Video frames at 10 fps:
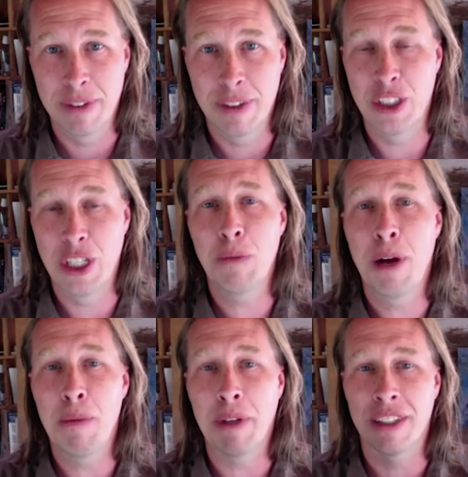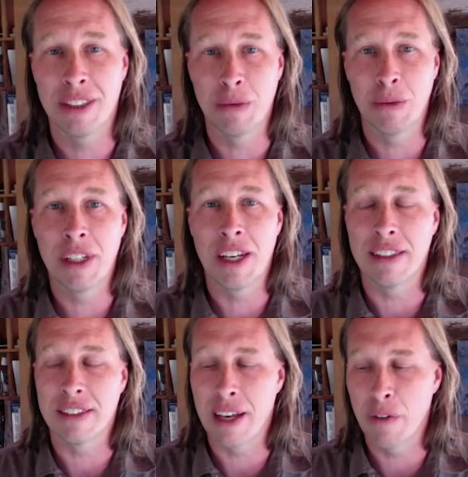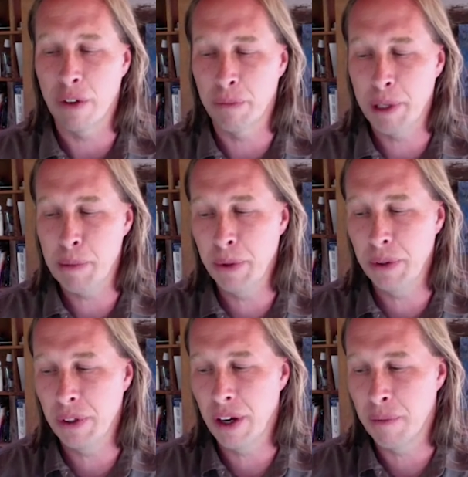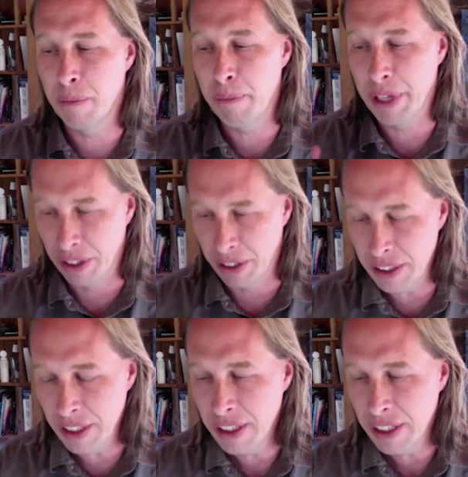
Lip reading: The general public doesn't realize that when people are billed